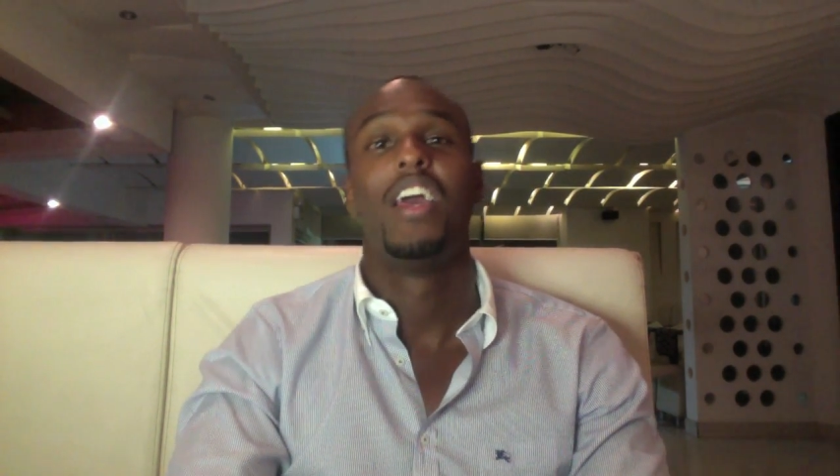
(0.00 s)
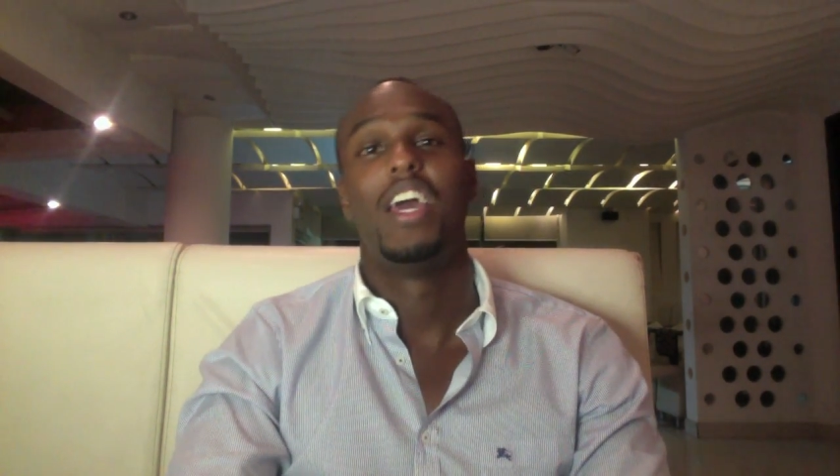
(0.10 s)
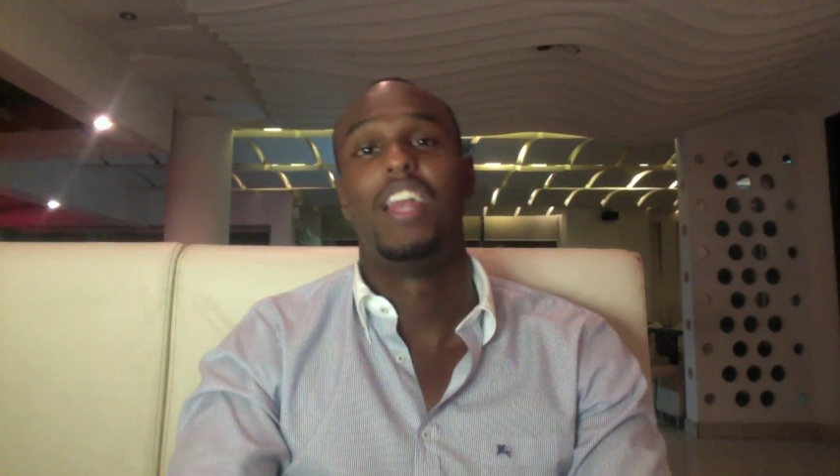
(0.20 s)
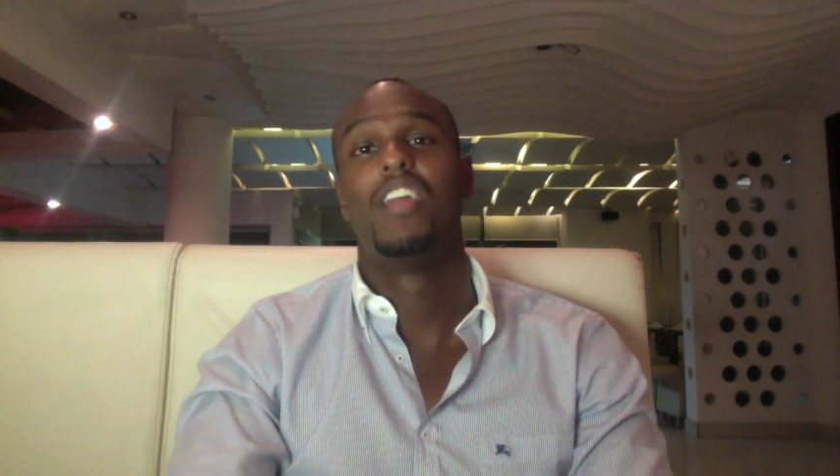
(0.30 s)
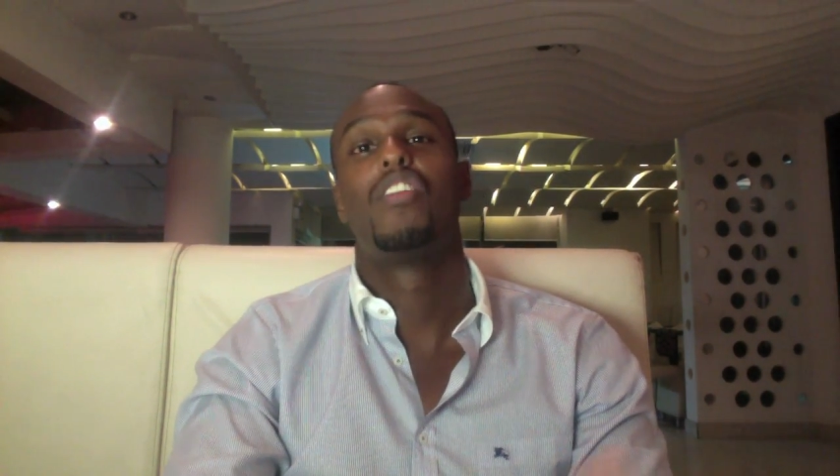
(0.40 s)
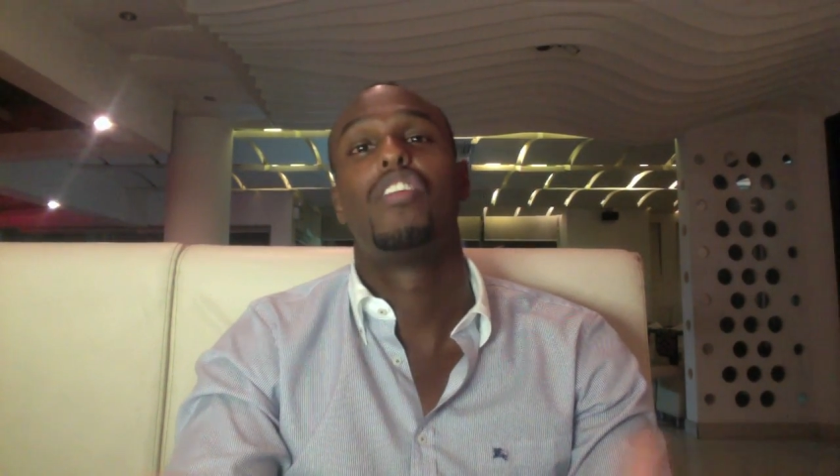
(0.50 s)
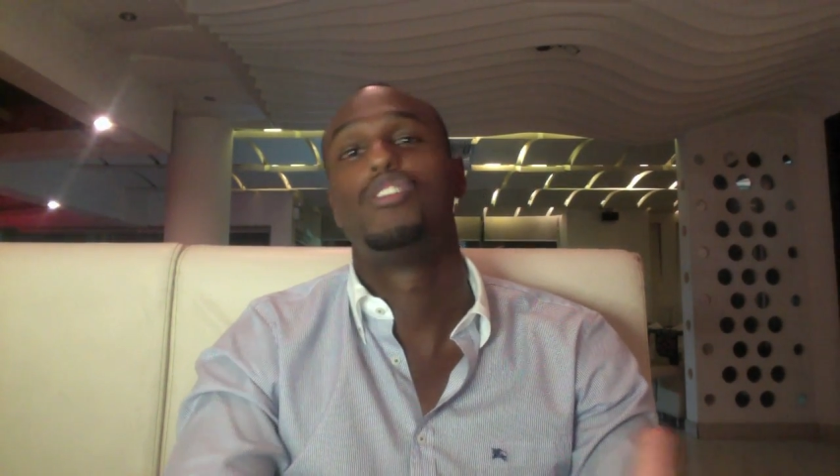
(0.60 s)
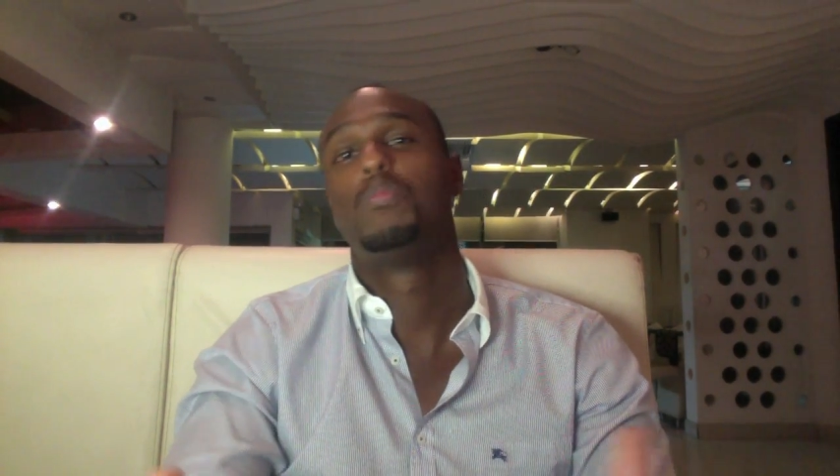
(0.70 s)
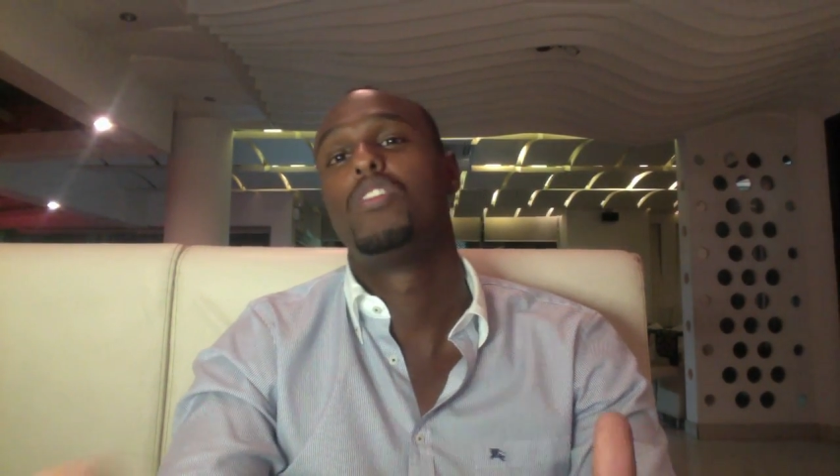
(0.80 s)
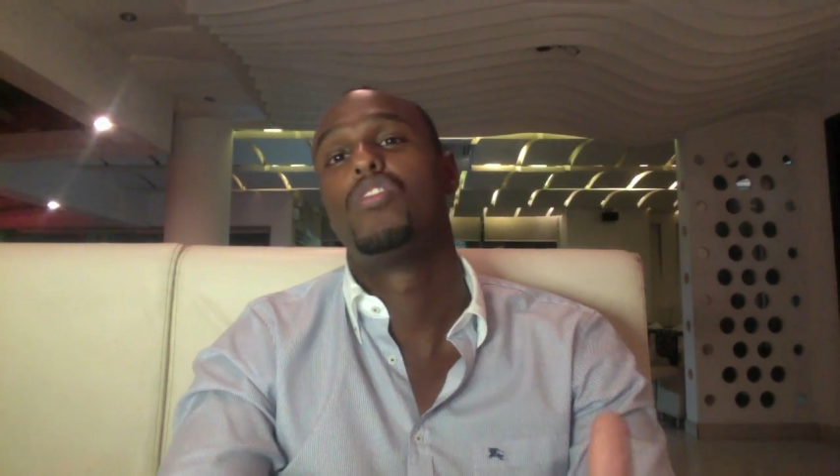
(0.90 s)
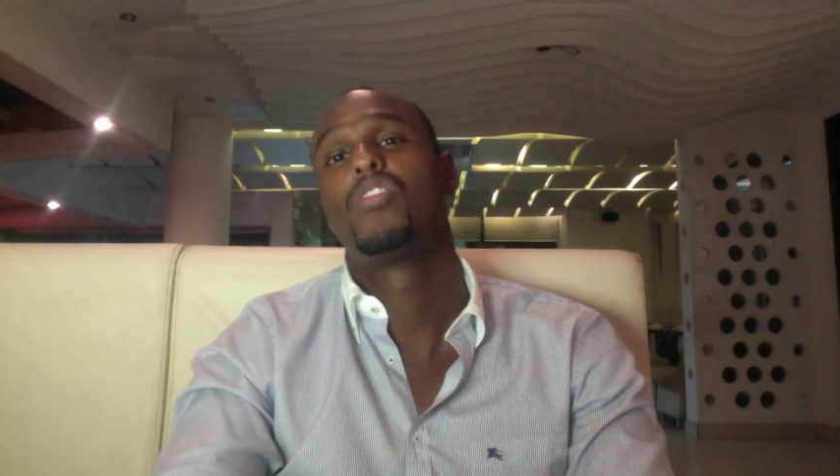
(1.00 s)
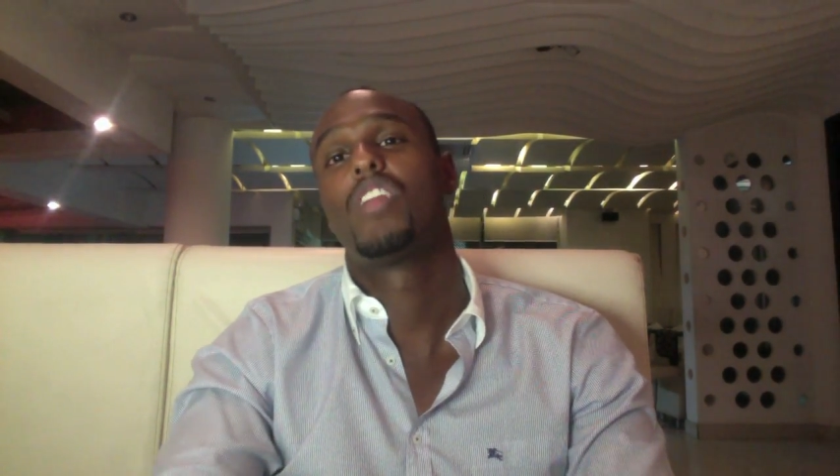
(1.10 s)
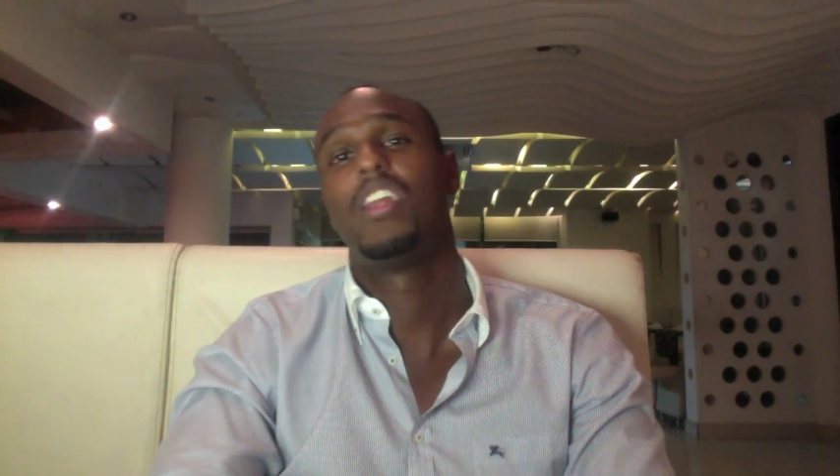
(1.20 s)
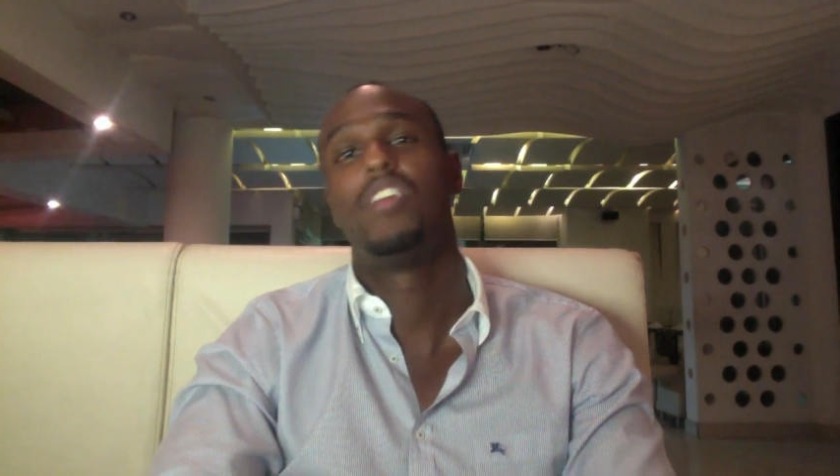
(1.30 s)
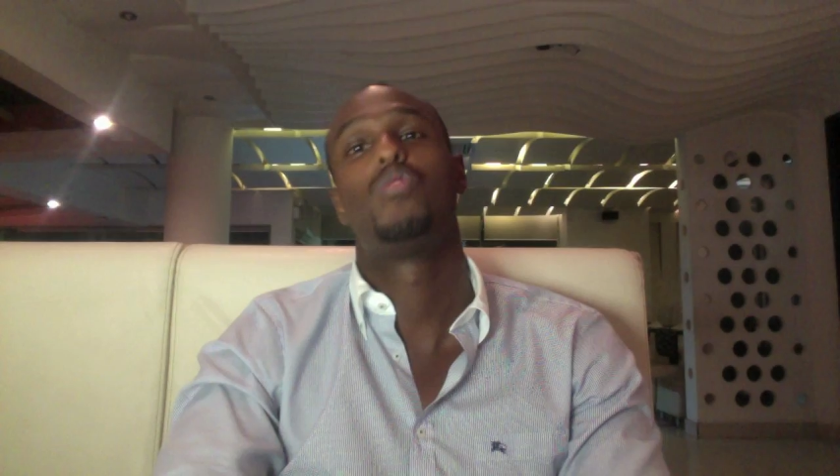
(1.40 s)
and encourage me to
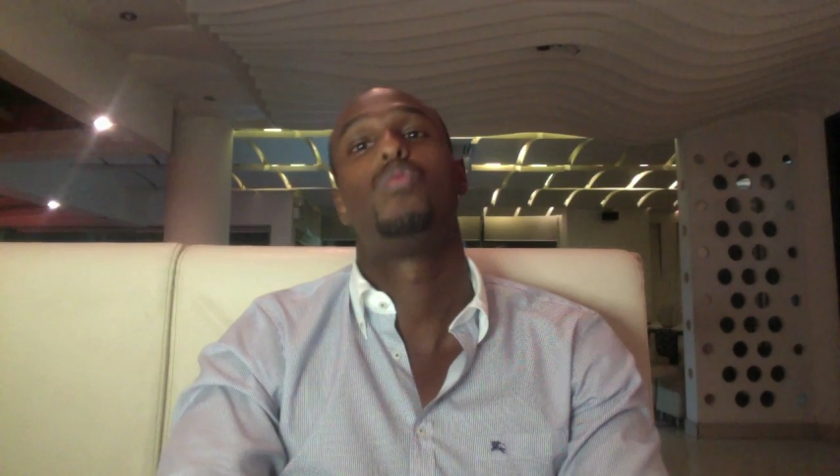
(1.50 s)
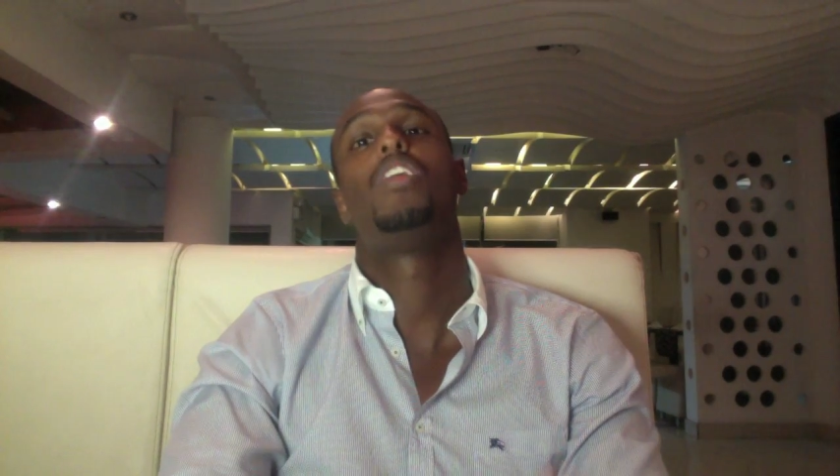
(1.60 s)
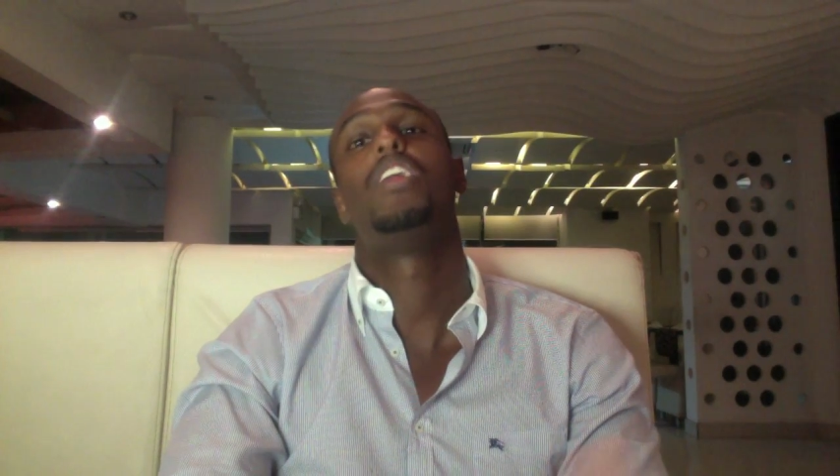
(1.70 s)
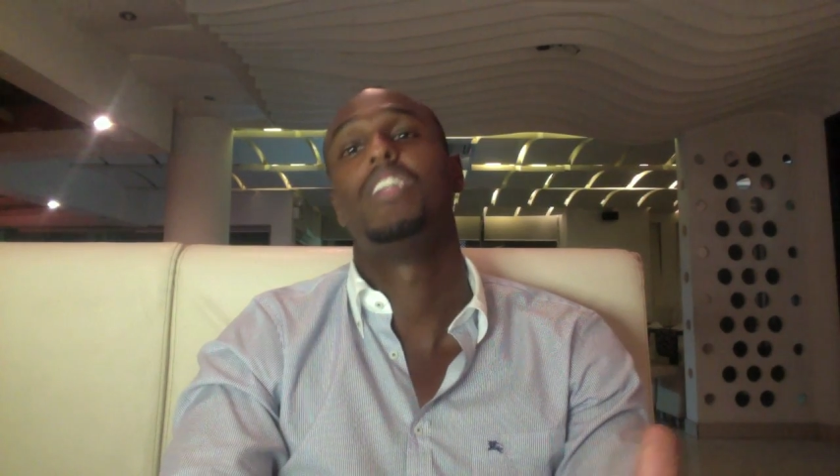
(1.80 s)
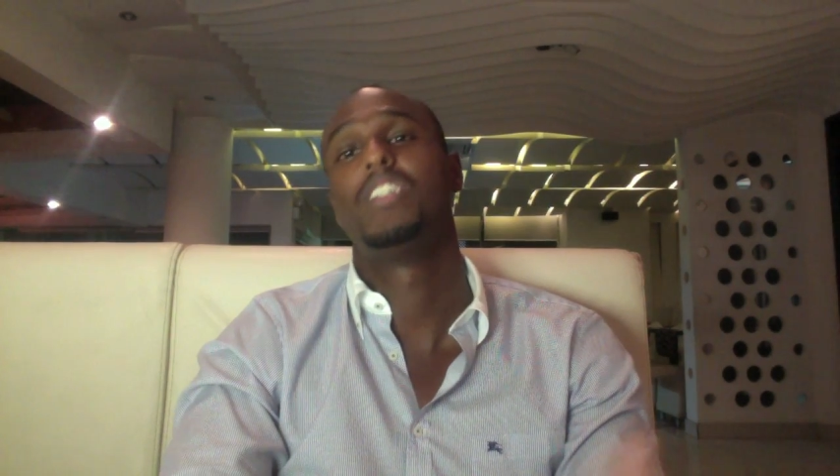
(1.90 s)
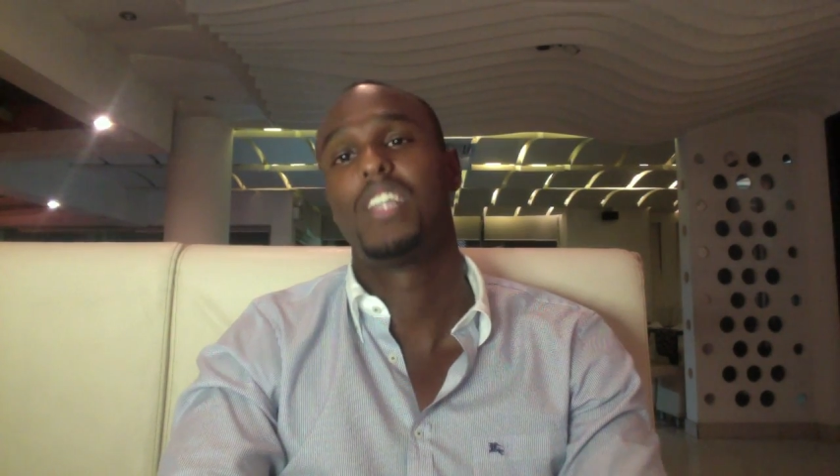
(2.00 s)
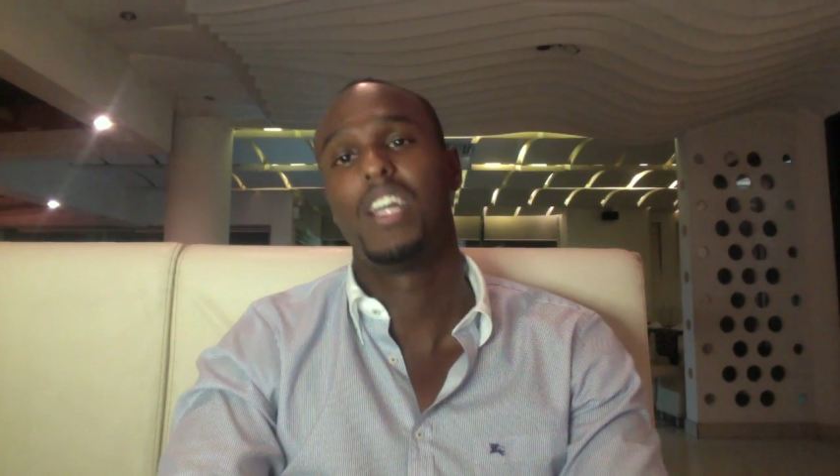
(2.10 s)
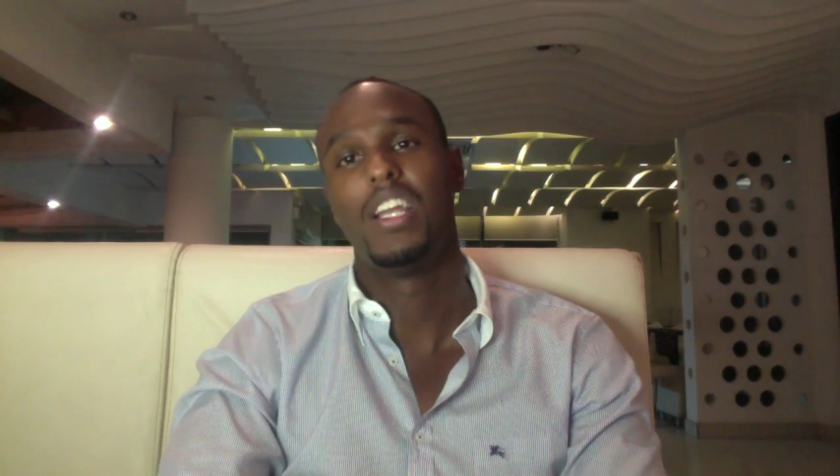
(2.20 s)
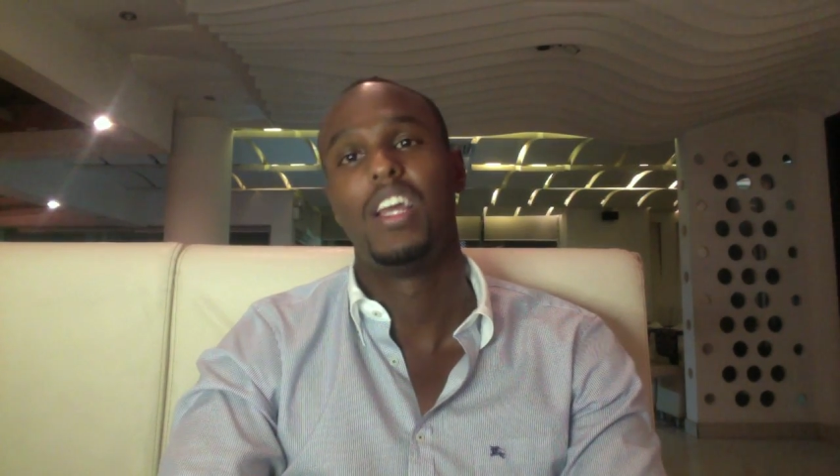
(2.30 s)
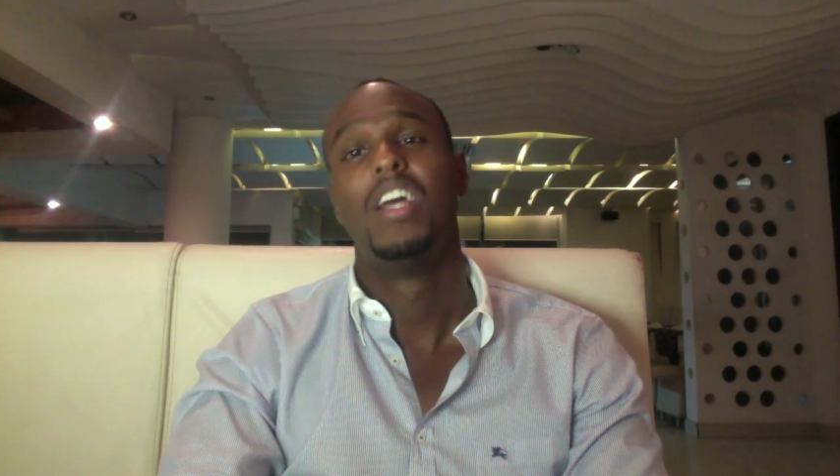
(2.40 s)
study in Sweden instead,